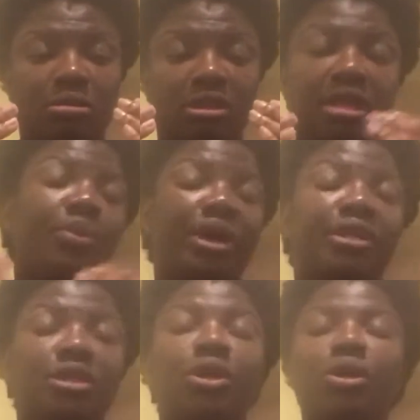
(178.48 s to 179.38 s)
they were
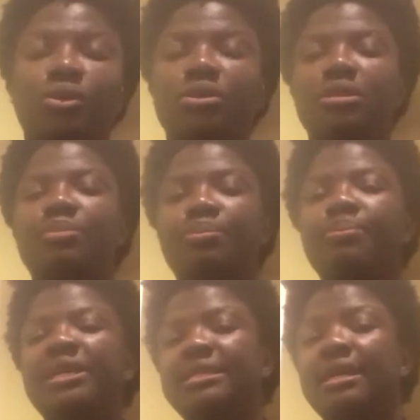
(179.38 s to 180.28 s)
in new clothes
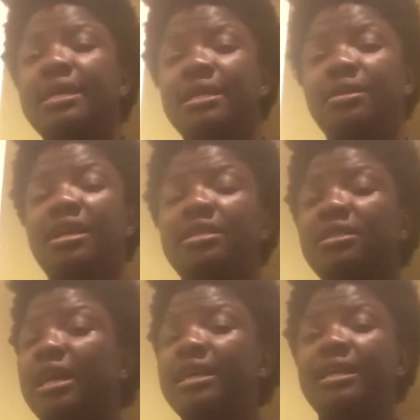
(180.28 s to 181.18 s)
basically. And
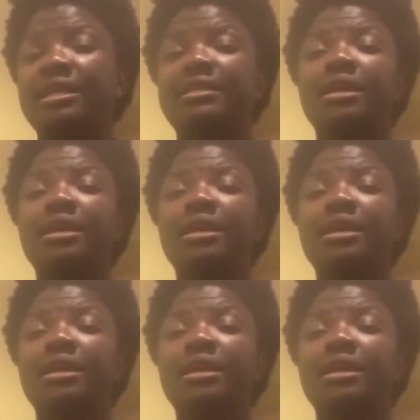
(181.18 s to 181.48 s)
it